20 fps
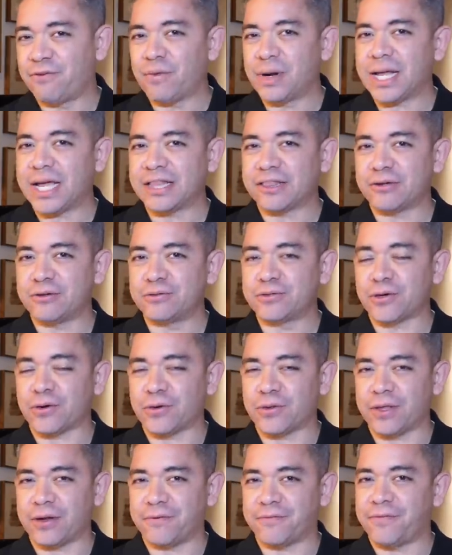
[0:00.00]
you want to get the news
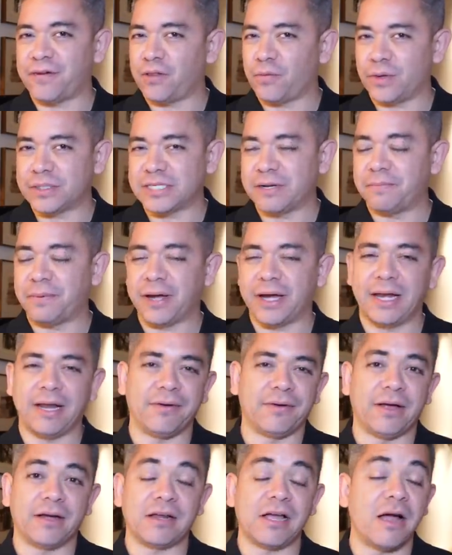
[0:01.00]
earlier, follow us on
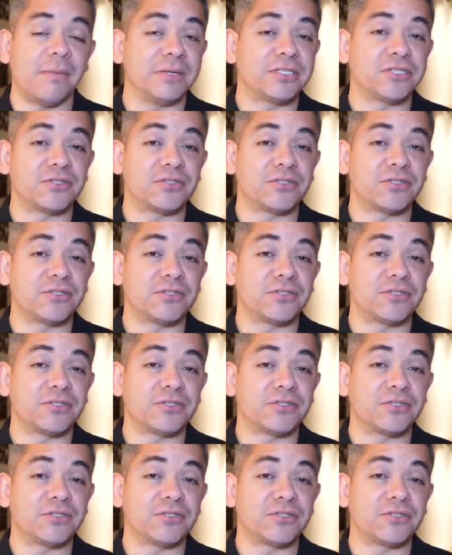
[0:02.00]
PocketNow.com